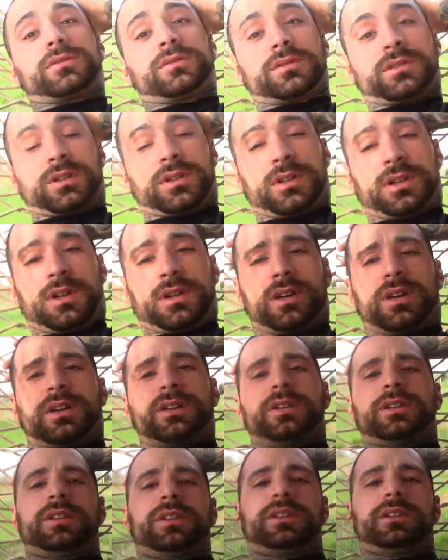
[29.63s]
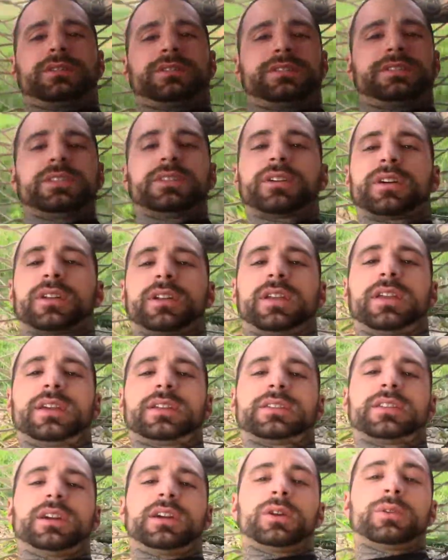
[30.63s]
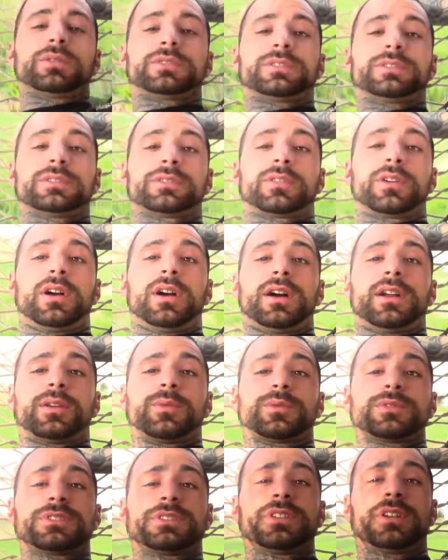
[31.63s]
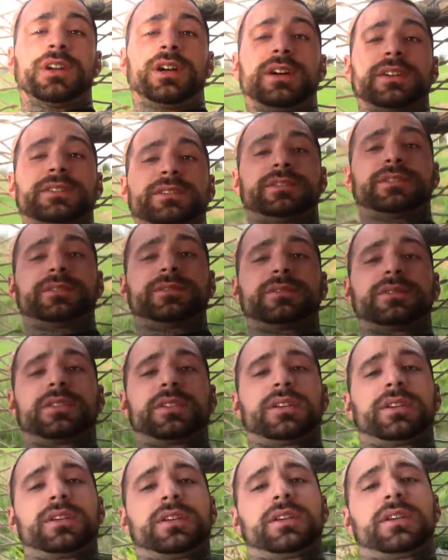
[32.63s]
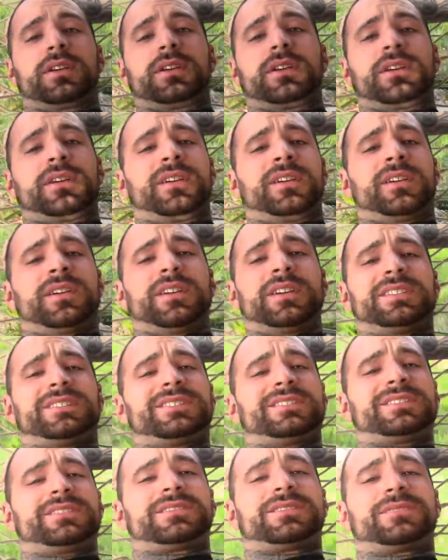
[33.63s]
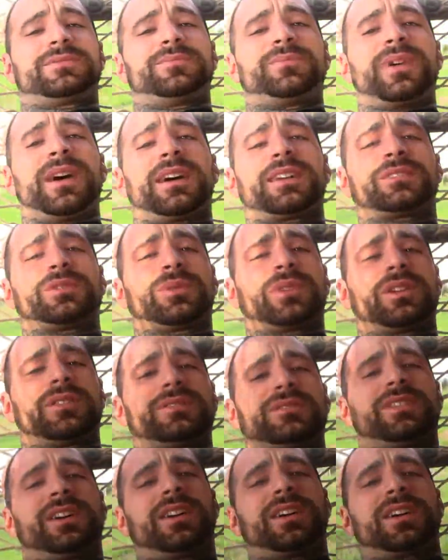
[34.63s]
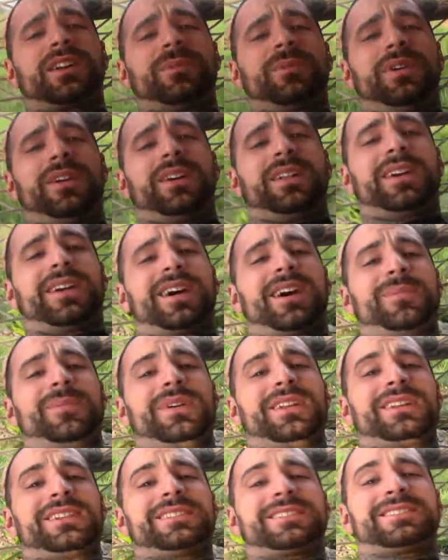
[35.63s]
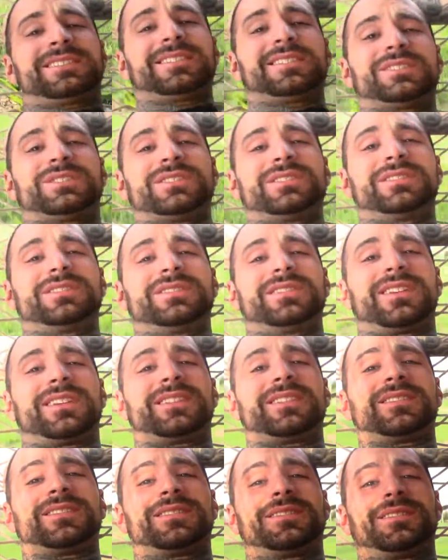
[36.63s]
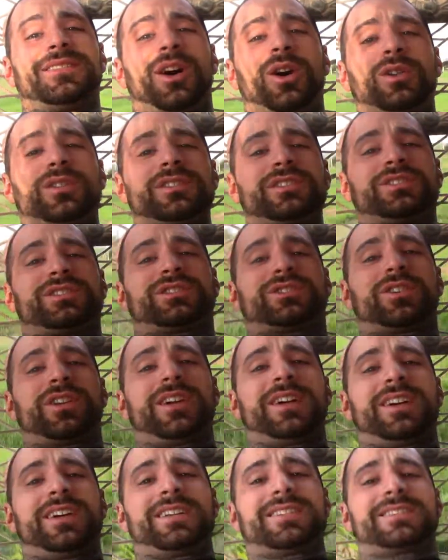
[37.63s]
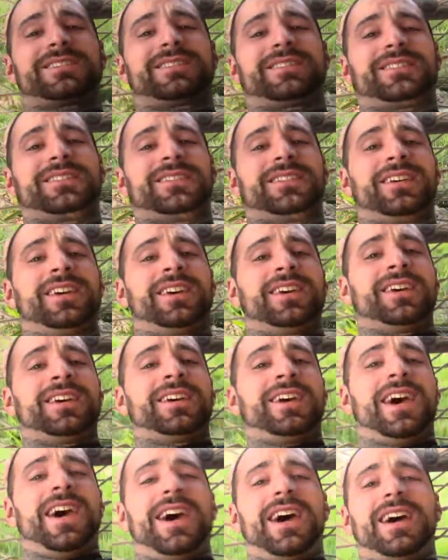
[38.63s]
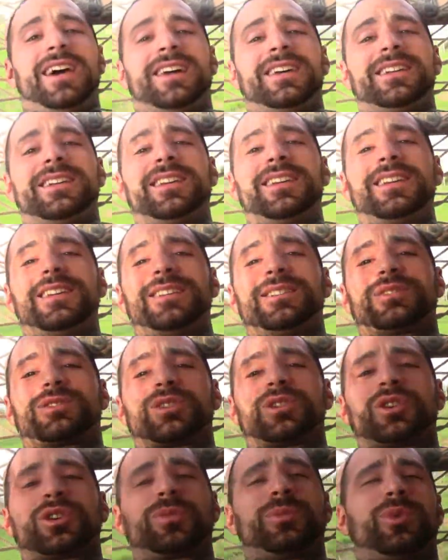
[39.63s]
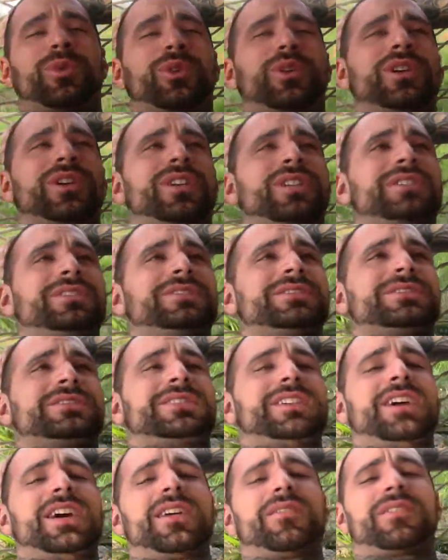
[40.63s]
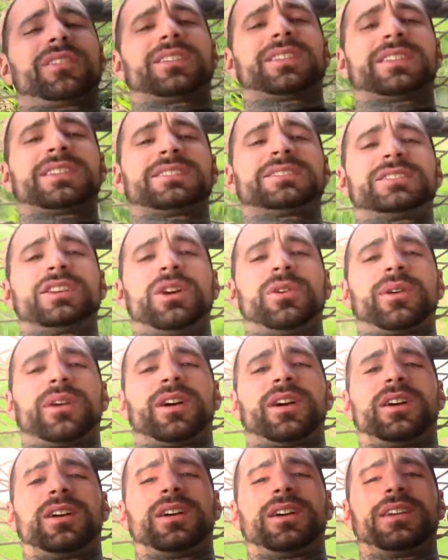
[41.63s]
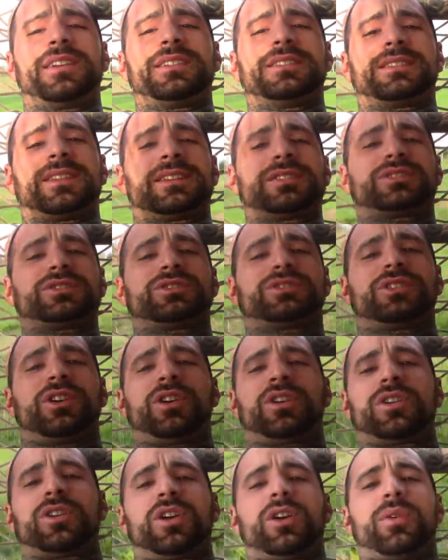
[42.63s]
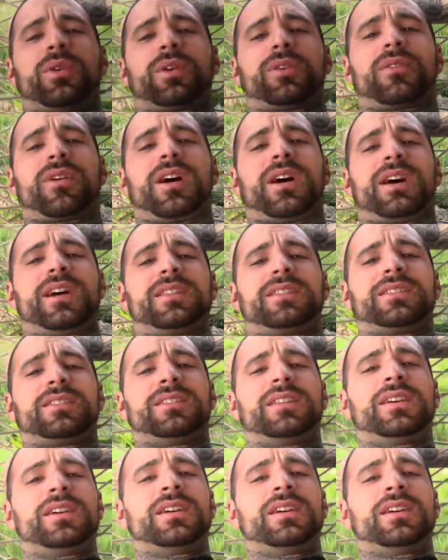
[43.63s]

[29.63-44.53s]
uh, it's still going to get there. We're still grinding, we're still hustling. It's just back to what I was talking about. Like, I made a decision, like, all the stress and agony and turmoil and just everything's going on and things just aren't going right and